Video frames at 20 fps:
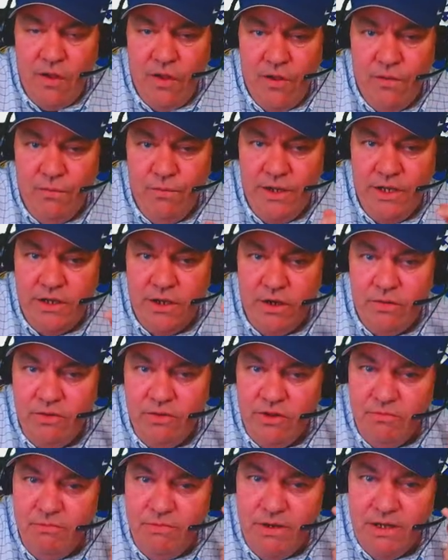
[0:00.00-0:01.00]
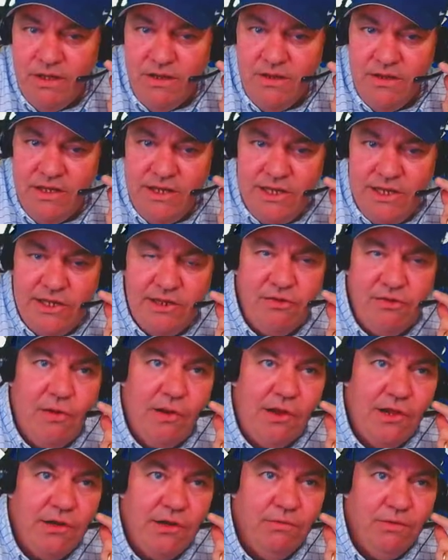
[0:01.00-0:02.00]
We go to the middle of the eighth,
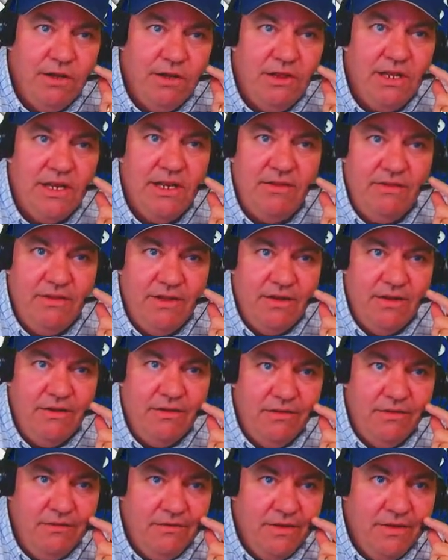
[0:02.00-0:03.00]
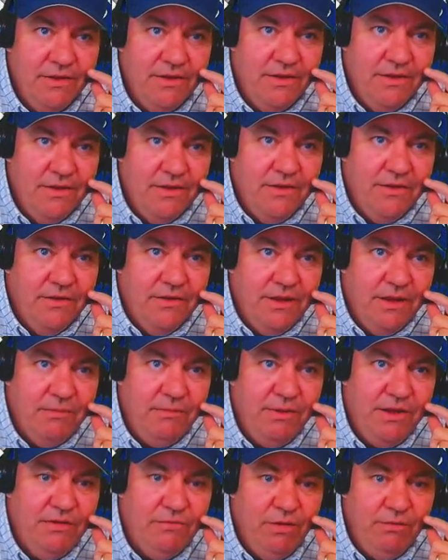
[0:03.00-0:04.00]
and I realize that that
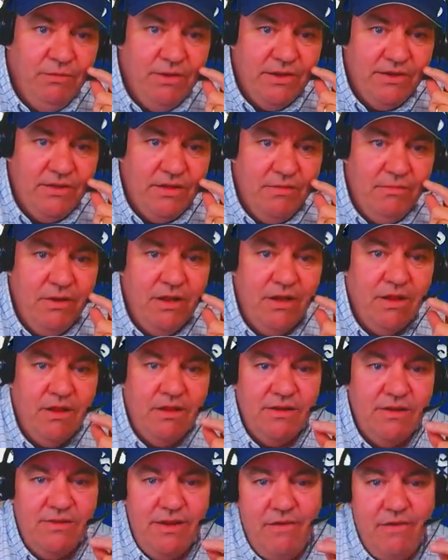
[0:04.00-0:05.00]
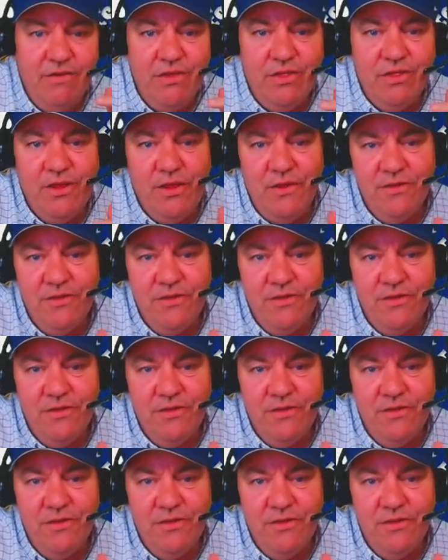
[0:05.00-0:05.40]
means we missed the middle of the seventh.